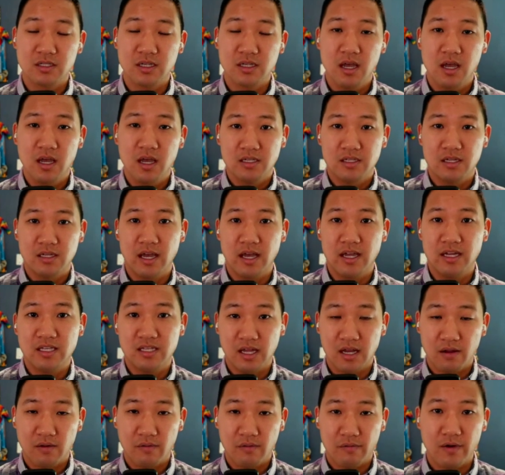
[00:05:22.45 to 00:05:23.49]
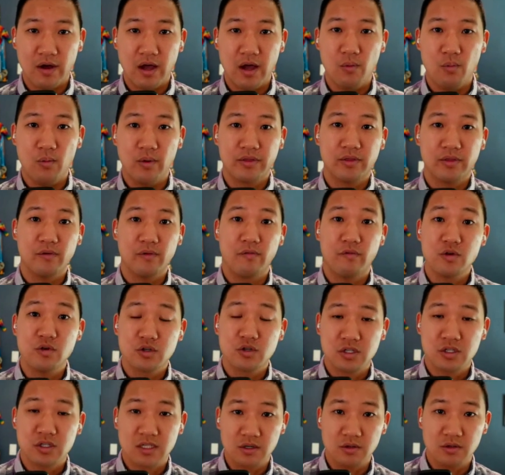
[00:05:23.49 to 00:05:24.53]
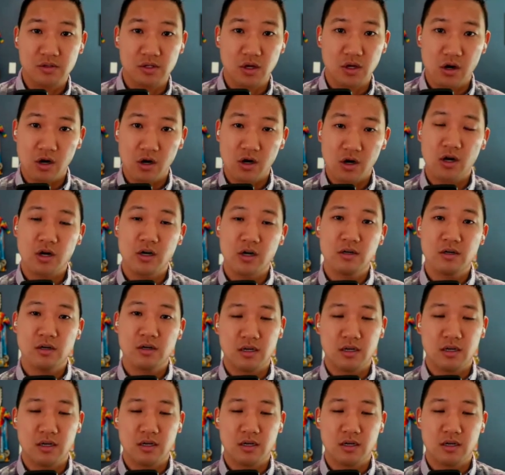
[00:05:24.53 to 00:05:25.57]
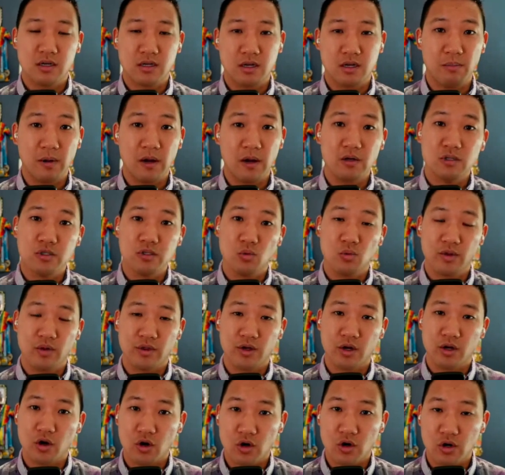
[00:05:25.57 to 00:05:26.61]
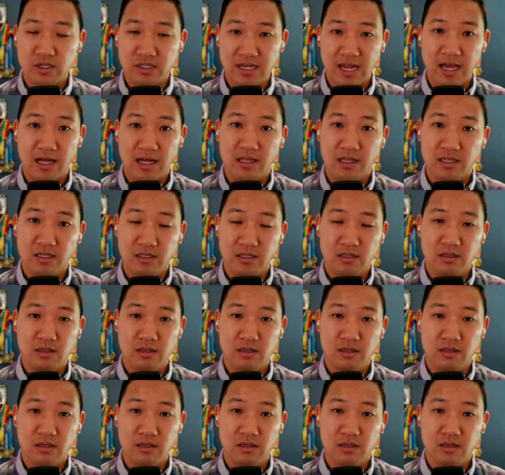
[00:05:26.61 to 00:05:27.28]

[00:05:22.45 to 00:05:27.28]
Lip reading: to identify what the future skills are compared to what the current talent